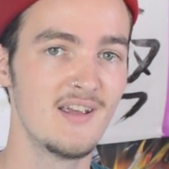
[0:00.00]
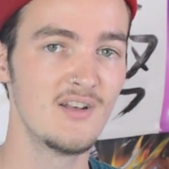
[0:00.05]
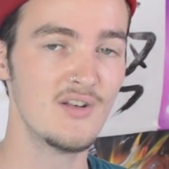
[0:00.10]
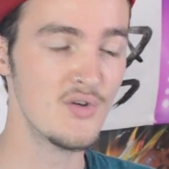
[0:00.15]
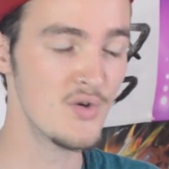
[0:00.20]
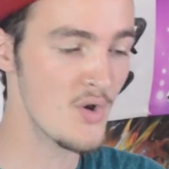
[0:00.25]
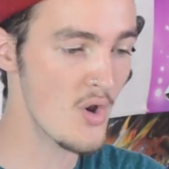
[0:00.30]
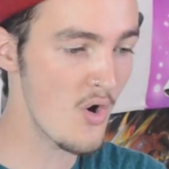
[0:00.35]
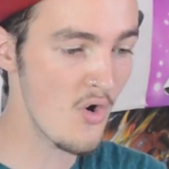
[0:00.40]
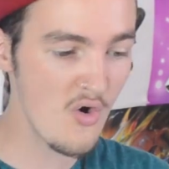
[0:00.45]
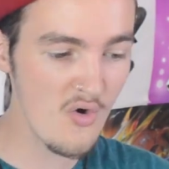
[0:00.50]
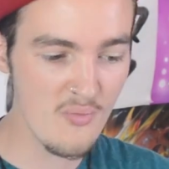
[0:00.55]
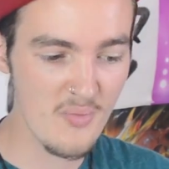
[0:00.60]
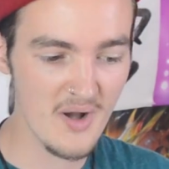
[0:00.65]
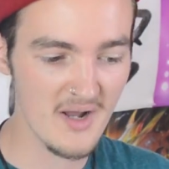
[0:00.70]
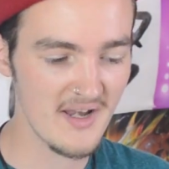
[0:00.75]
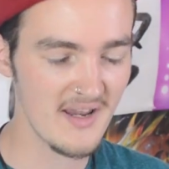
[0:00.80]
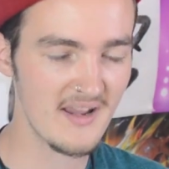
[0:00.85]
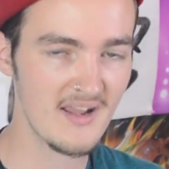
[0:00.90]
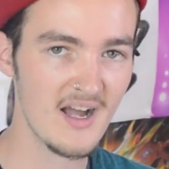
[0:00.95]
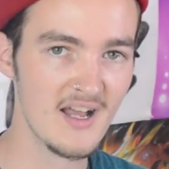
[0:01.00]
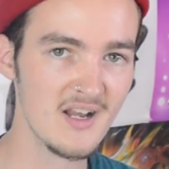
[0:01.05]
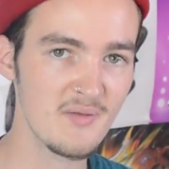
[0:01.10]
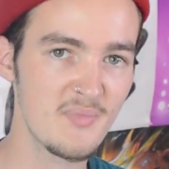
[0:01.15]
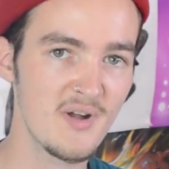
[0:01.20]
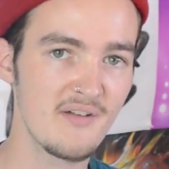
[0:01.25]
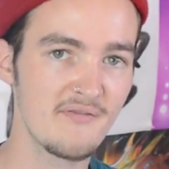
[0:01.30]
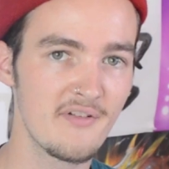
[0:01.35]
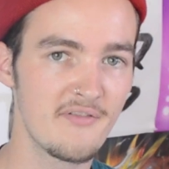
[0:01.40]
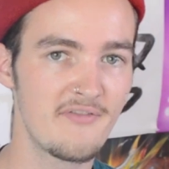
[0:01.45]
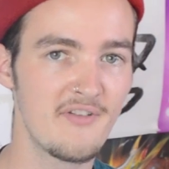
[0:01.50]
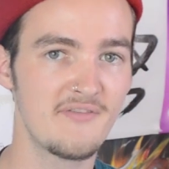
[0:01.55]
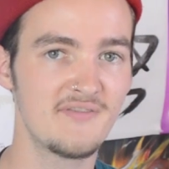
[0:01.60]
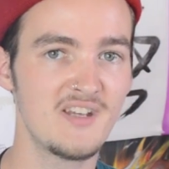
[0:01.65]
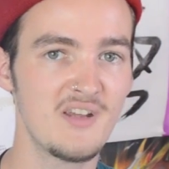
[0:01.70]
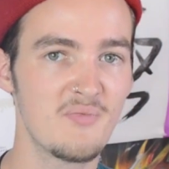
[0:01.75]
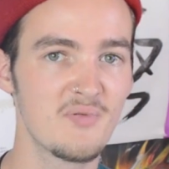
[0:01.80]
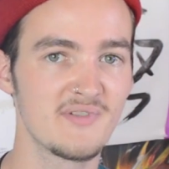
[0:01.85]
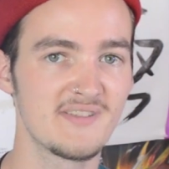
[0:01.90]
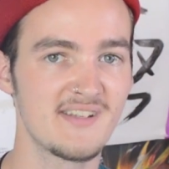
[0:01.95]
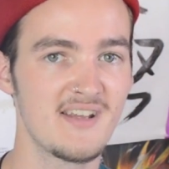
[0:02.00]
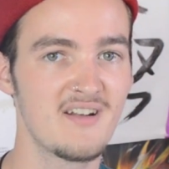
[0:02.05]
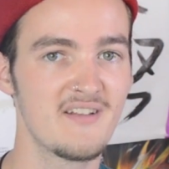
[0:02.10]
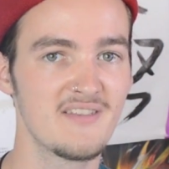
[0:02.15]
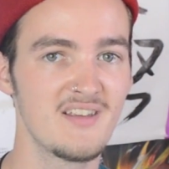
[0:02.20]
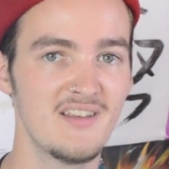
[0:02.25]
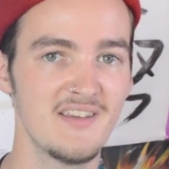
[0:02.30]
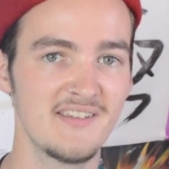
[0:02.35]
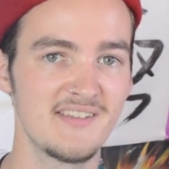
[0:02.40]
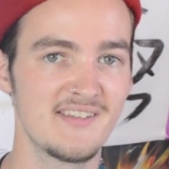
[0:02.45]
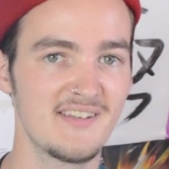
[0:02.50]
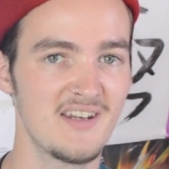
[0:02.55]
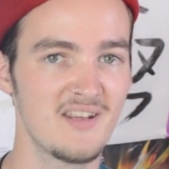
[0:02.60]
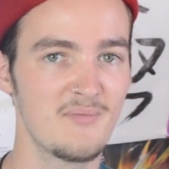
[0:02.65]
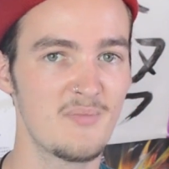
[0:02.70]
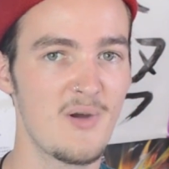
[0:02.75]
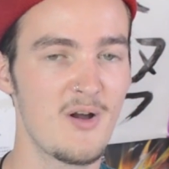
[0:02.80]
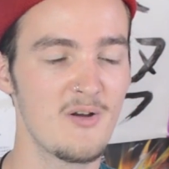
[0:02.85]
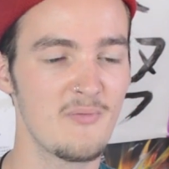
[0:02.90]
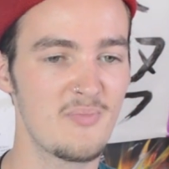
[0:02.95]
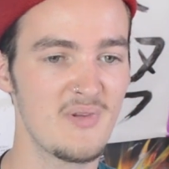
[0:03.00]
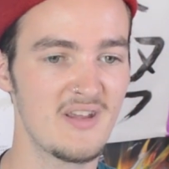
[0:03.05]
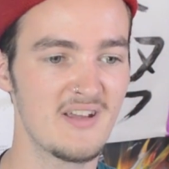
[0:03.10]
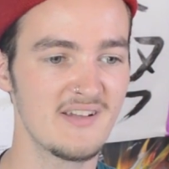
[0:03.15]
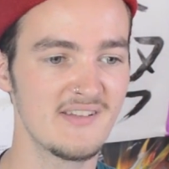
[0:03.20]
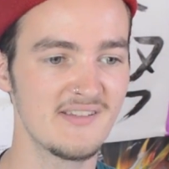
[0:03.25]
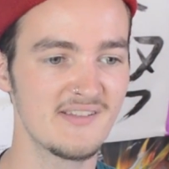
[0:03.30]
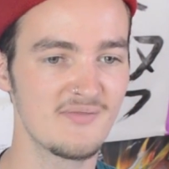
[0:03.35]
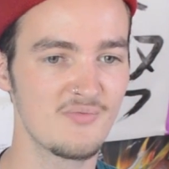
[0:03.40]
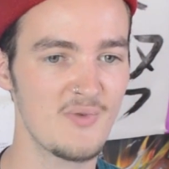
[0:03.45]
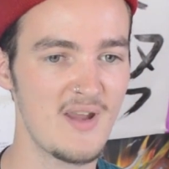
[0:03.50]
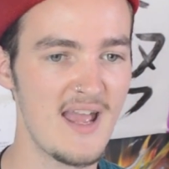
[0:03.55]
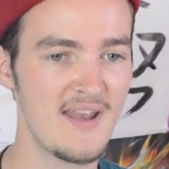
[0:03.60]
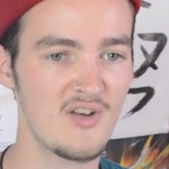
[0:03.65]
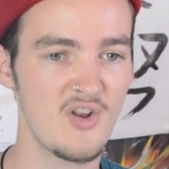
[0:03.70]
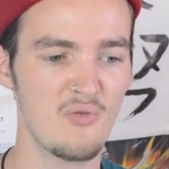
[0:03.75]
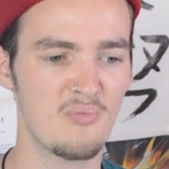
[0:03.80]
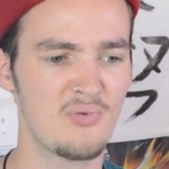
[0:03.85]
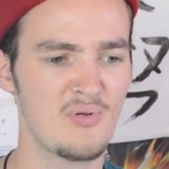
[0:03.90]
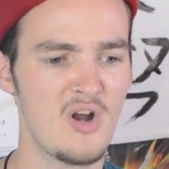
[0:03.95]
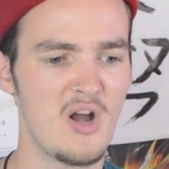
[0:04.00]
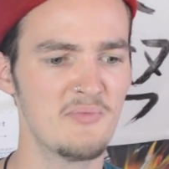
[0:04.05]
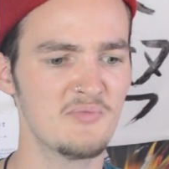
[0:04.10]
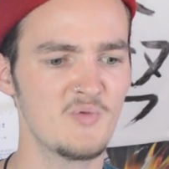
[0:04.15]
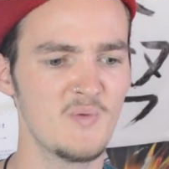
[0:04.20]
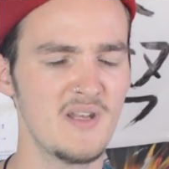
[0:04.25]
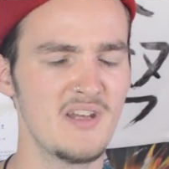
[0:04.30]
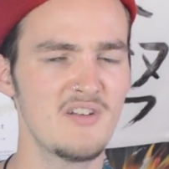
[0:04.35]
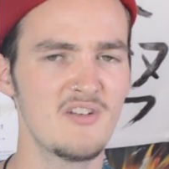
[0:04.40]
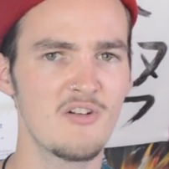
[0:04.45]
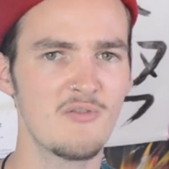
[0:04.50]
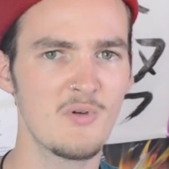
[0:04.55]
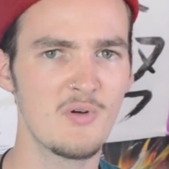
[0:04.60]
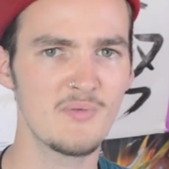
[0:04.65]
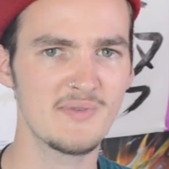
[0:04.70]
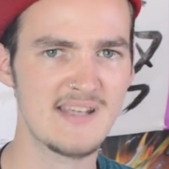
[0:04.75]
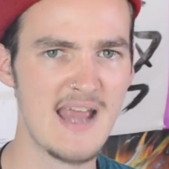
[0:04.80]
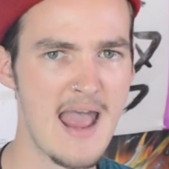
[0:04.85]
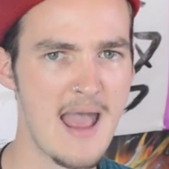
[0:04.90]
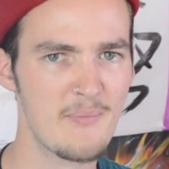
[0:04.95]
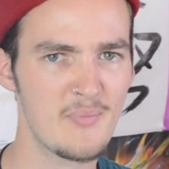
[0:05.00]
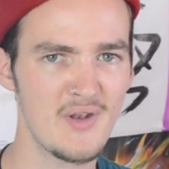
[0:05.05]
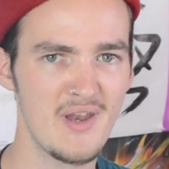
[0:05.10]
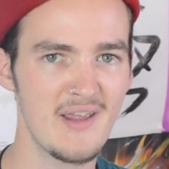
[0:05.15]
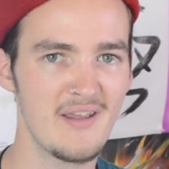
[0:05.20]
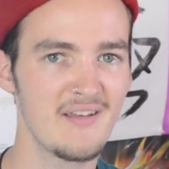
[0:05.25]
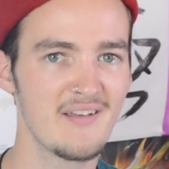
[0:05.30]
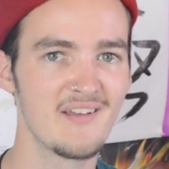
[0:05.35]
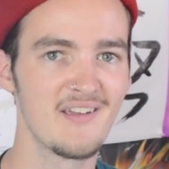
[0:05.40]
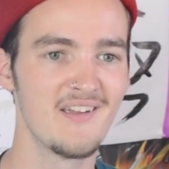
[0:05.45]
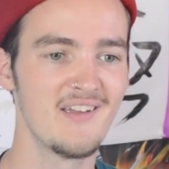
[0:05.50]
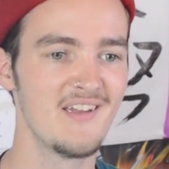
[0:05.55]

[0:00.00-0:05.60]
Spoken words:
Nobody got above a 50% on the listening part because we had no prompt, we didn't know what was happening,